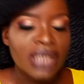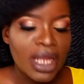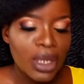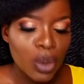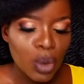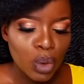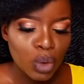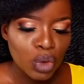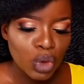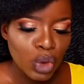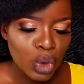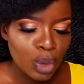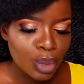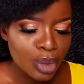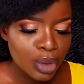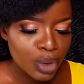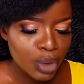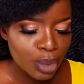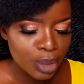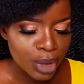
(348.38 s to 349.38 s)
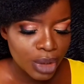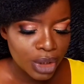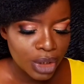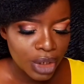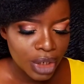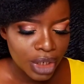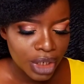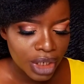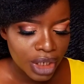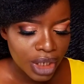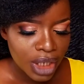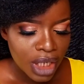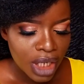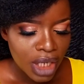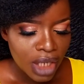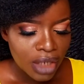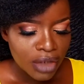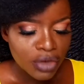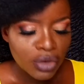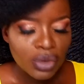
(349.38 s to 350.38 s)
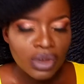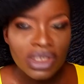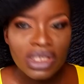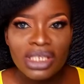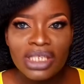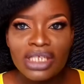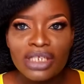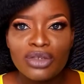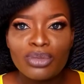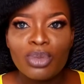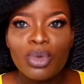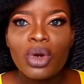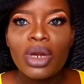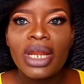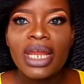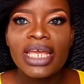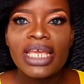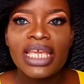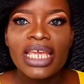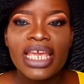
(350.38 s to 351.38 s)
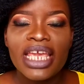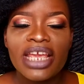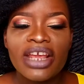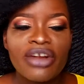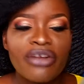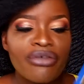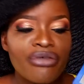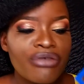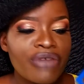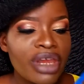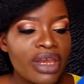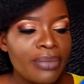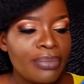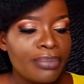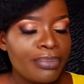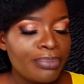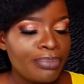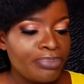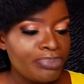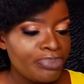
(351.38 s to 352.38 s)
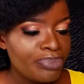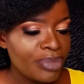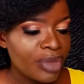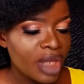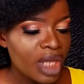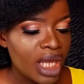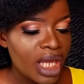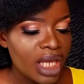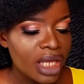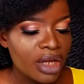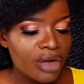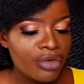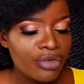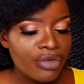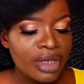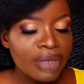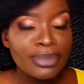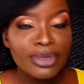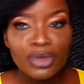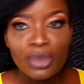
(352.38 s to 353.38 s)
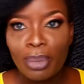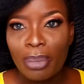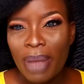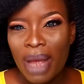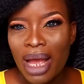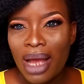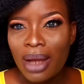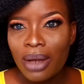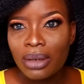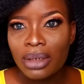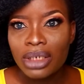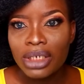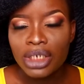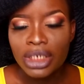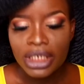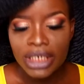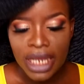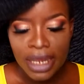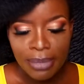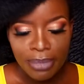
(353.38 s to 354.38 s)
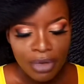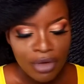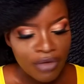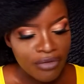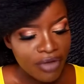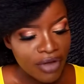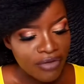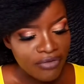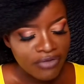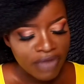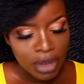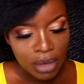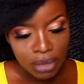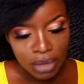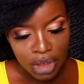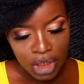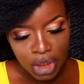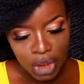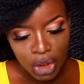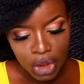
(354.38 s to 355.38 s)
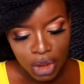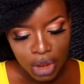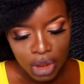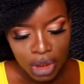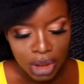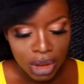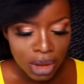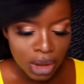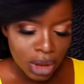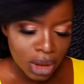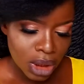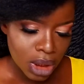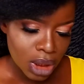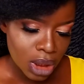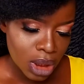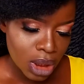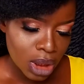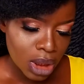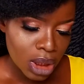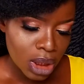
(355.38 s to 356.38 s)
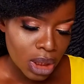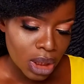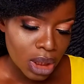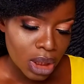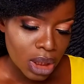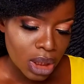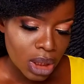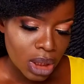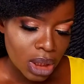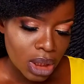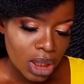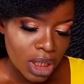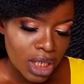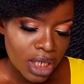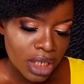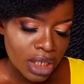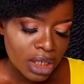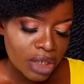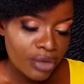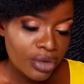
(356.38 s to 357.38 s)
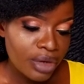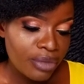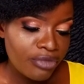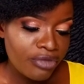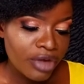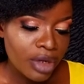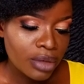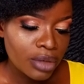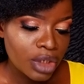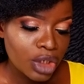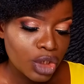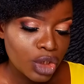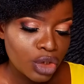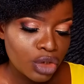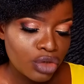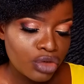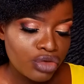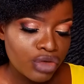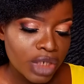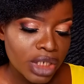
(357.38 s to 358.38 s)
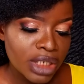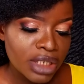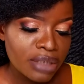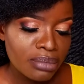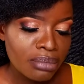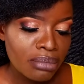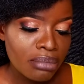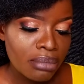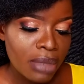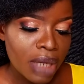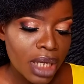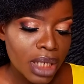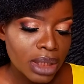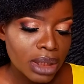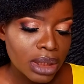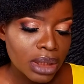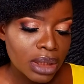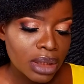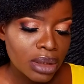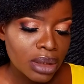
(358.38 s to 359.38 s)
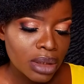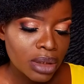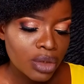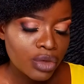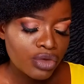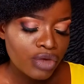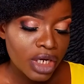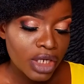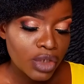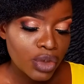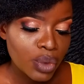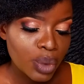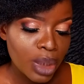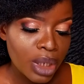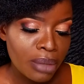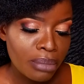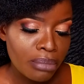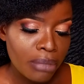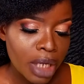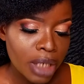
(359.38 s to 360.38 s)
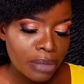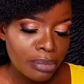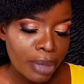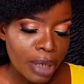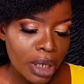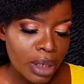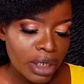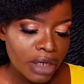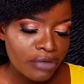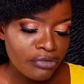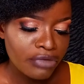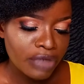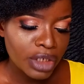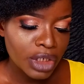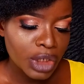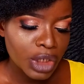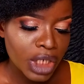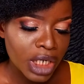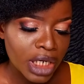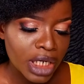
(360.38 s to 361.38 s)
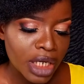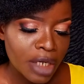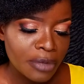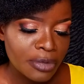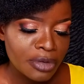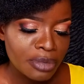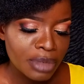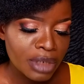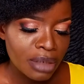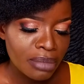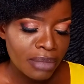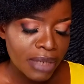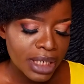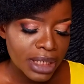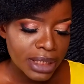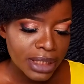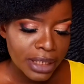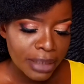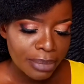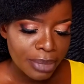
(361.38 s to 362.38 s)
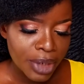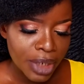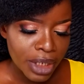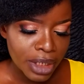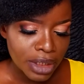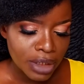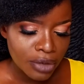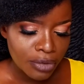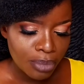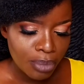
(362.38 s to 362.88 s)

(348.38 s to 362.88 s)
like super super dark so this is more like a cream a cream to powder type of foundation yeah cream foundation dries matte dries to a matte powder finish and helps minimize the appearance of